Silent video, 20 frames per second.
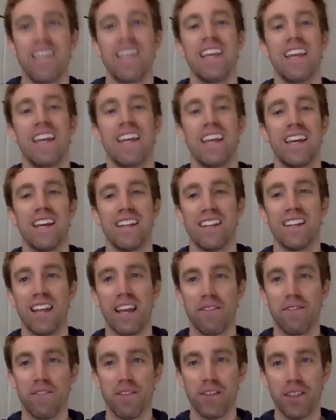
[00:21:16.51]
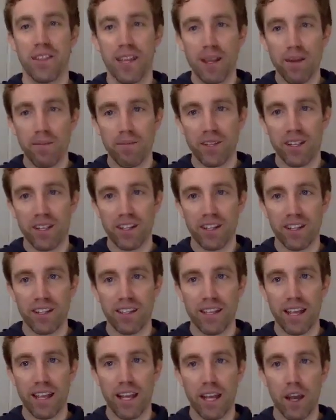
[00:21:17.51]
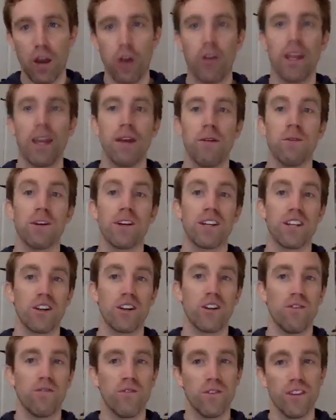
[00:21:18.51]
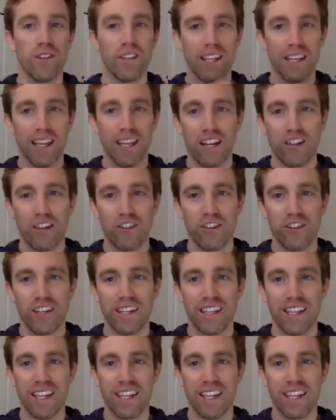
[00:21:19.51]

and like for them to say, okay, we're going to go fully electric,